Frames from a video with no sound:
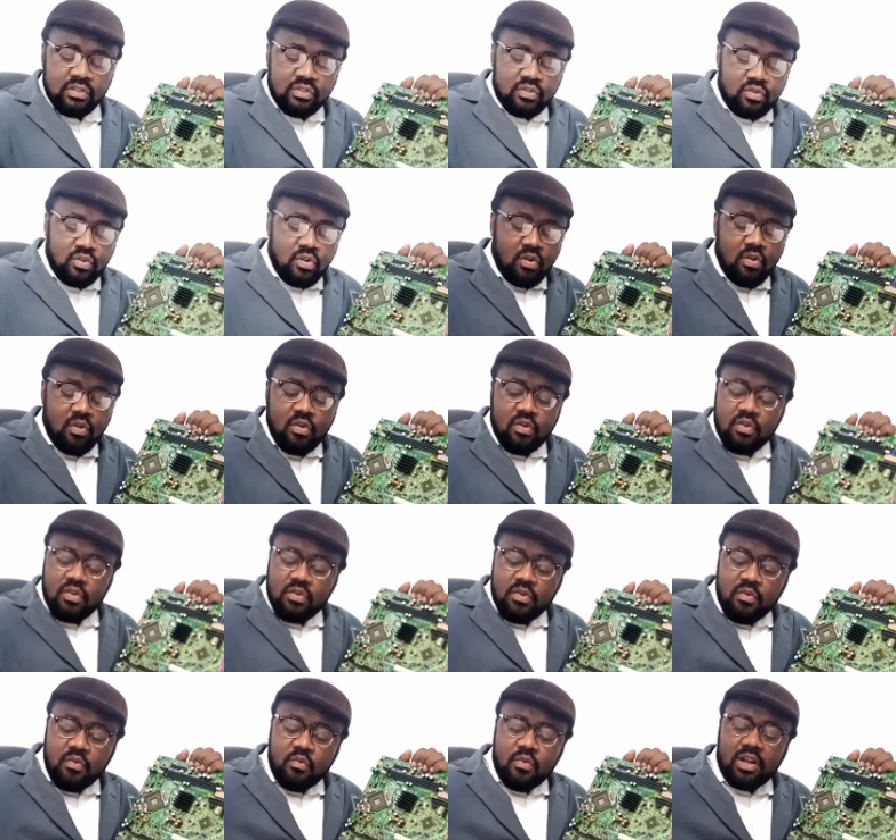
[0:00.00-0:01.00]
So
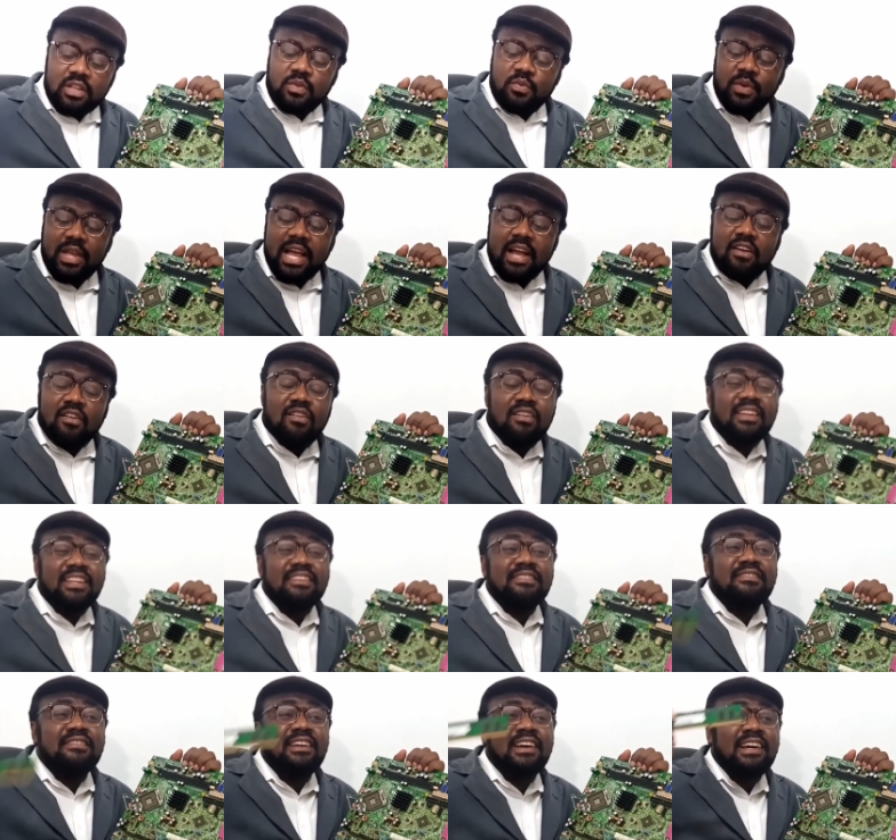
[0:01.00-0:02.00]
what we are
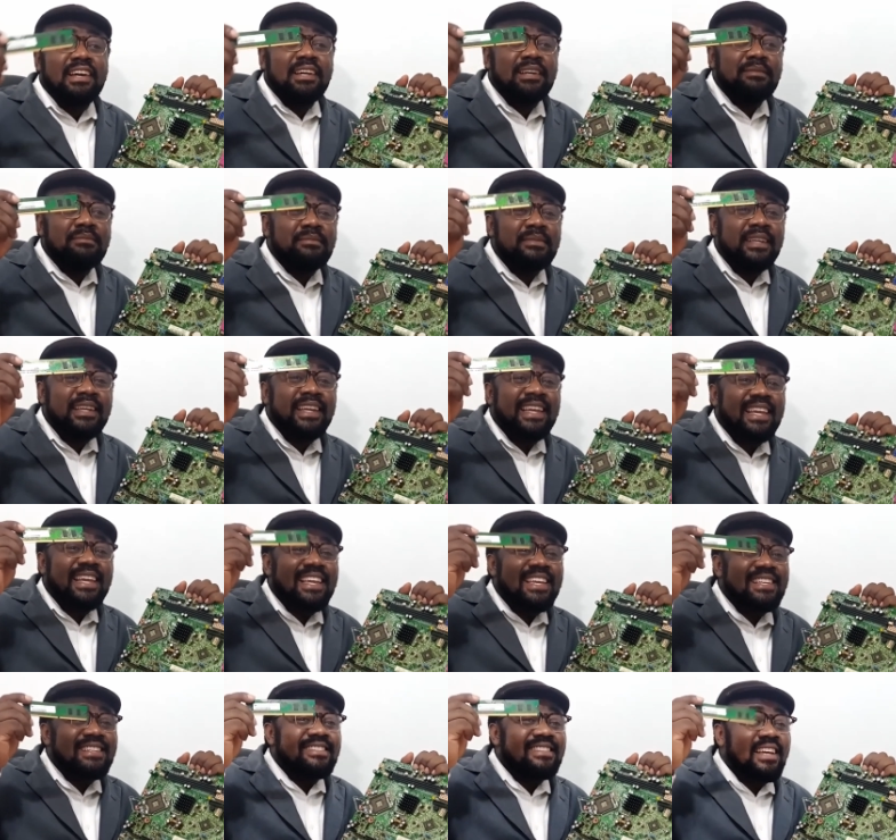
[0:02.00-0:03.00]
calling RAM
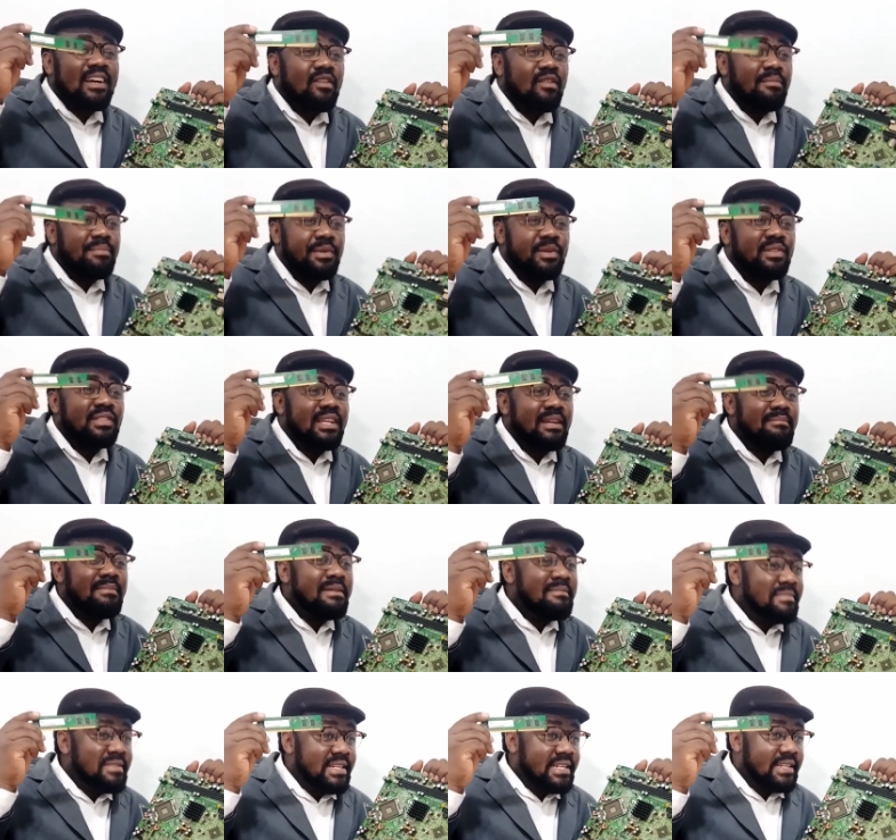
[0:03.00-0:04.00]
is the computer
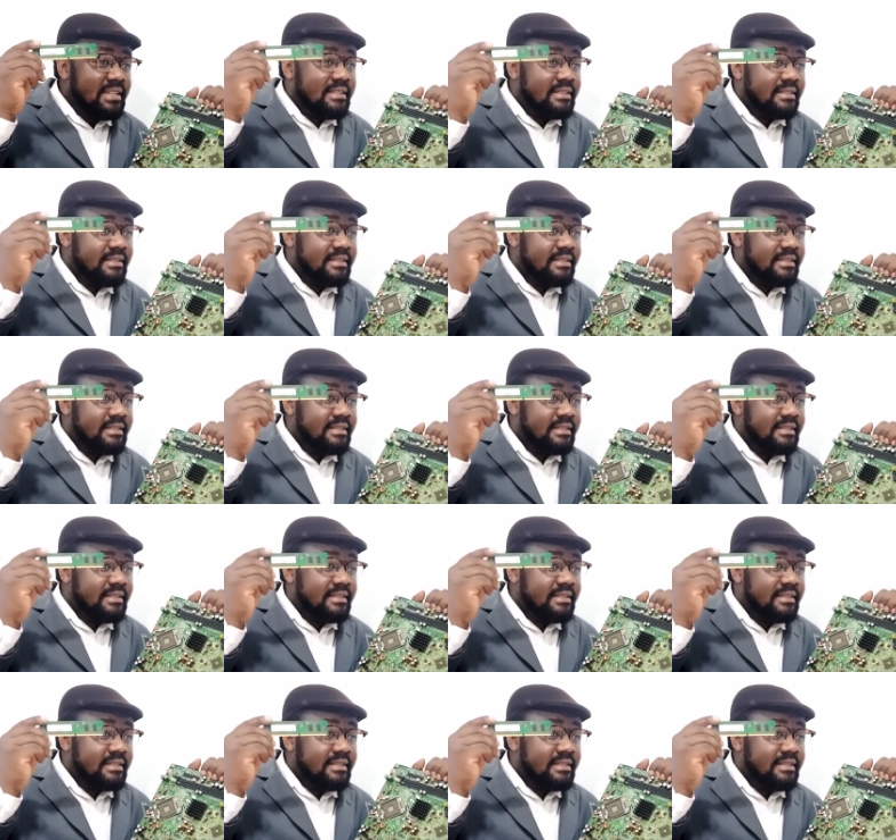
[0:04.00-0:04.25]
memory.